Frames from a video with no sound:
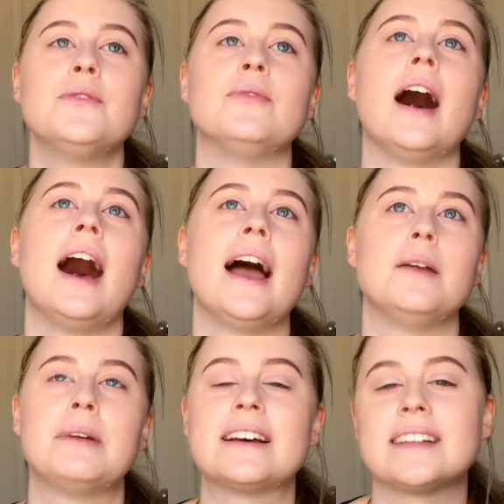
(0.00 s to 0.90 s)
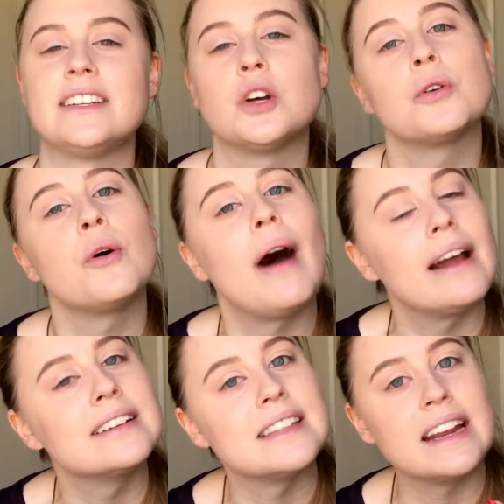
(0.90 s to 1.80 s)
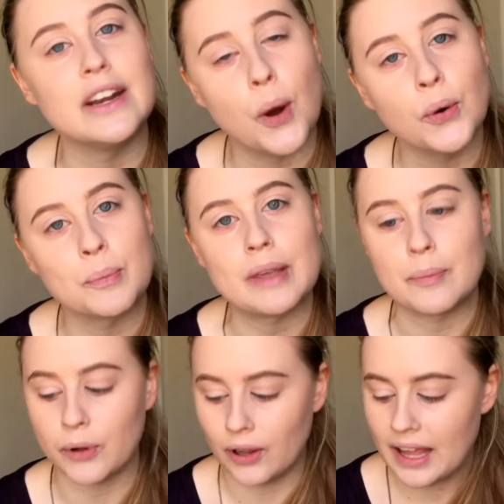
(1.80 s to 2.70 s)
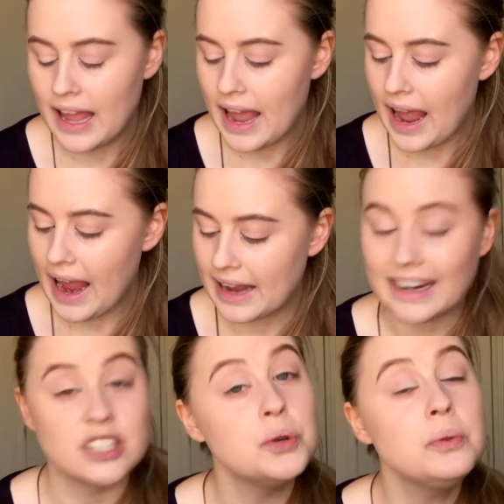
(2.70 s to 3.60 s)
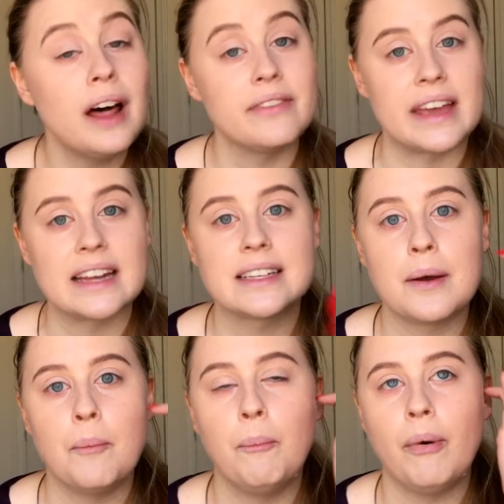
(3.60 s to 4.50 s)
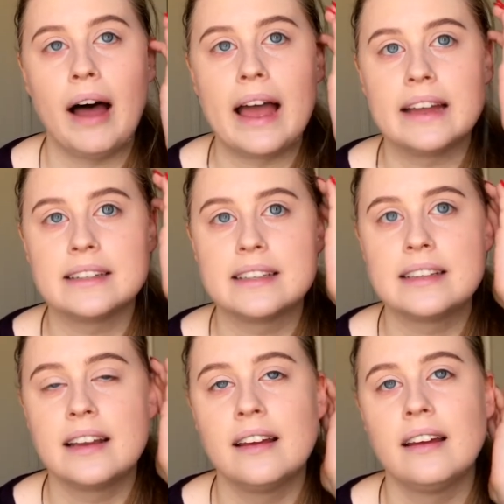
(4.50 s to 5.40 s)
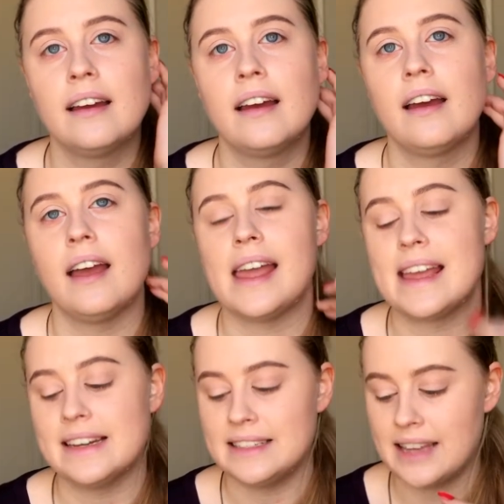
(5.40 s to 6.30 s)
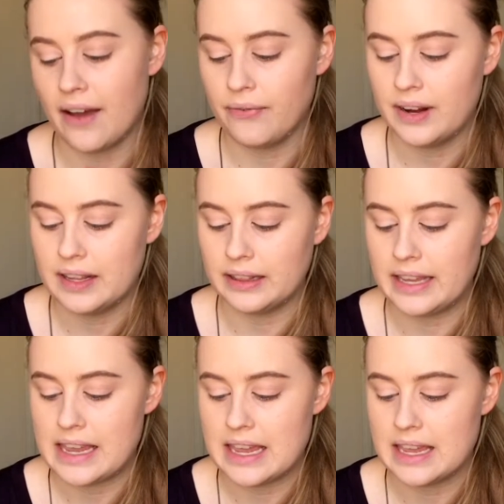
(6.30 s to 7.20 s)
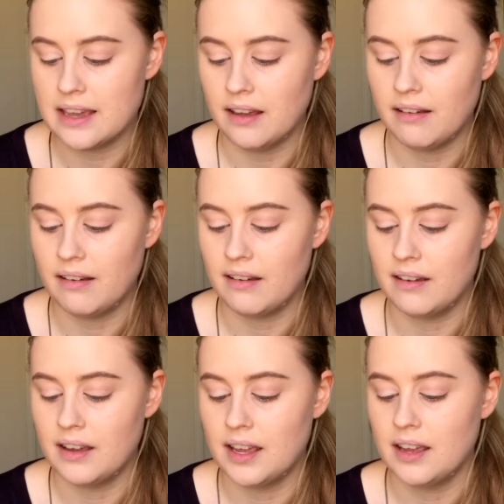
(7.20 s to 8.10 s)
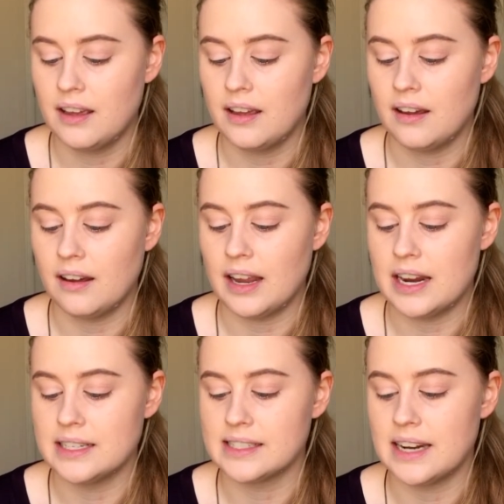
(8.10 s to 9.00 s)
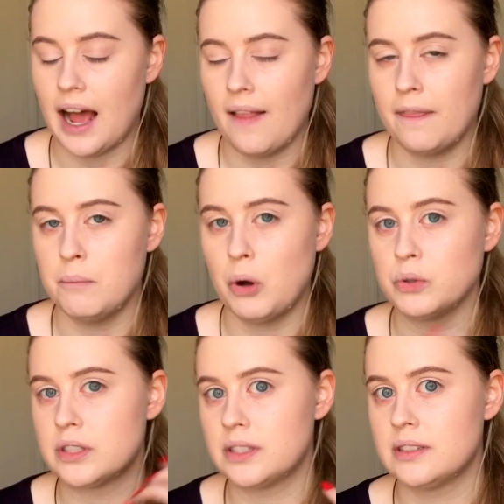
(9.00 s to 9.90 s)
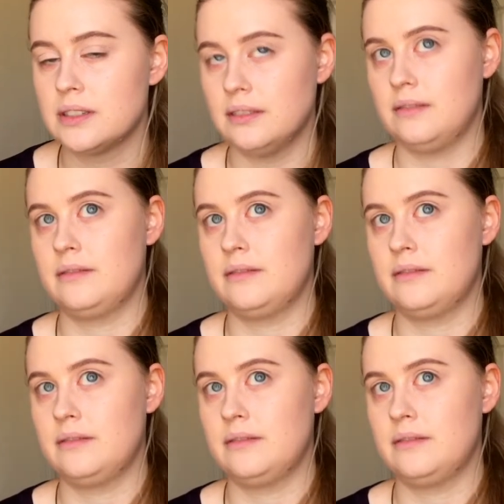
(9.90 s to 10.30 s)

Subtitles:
fine, because I don't know how to say no to people. And I do love it, but it definitely is not the most